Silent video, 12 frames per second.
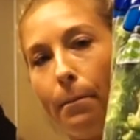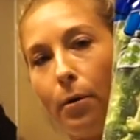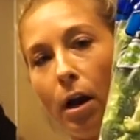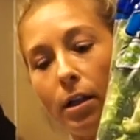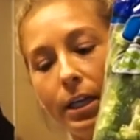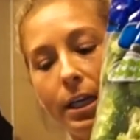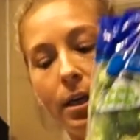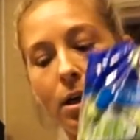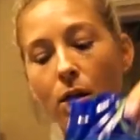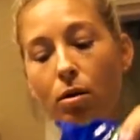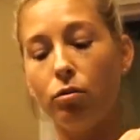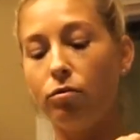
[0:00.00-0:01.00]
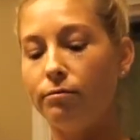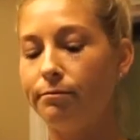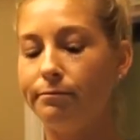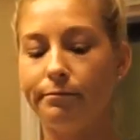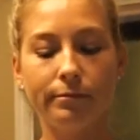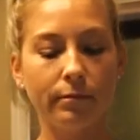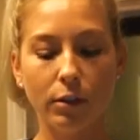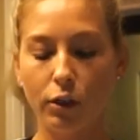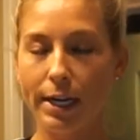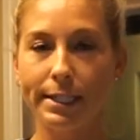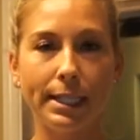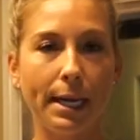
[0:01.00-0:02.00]
Broccoli,
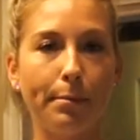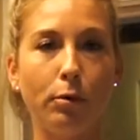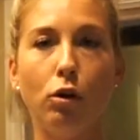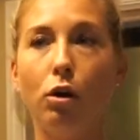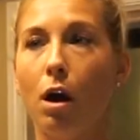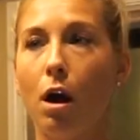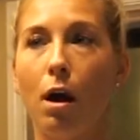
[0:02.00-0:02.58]
great staple.